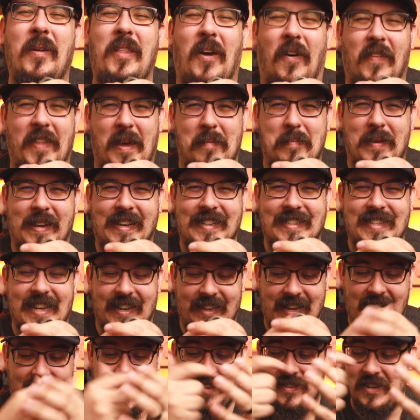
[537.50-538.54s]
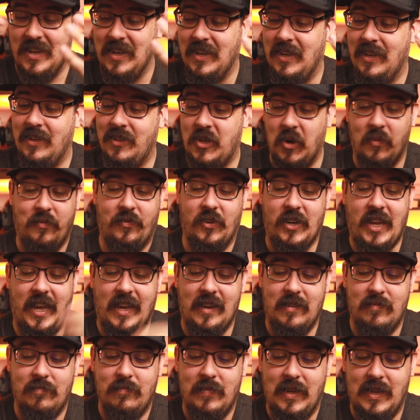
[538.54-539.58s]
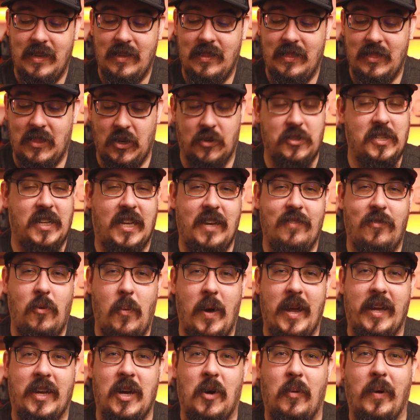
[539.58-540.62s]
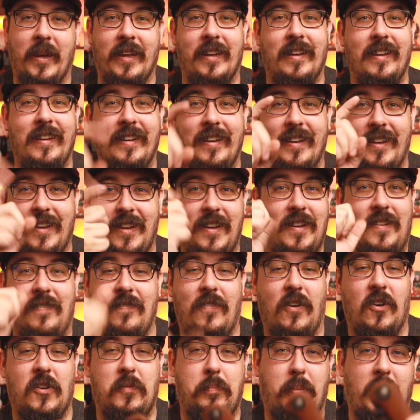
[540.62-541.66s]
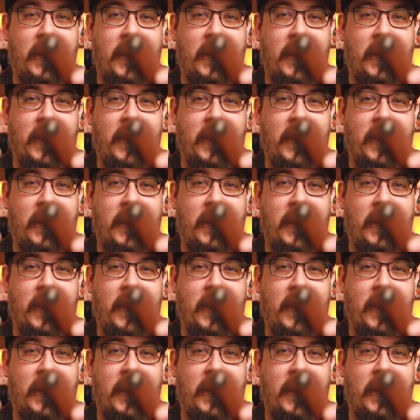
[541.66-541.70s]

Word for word: with all that being said, guys, don't forget, there's a giveaway going. First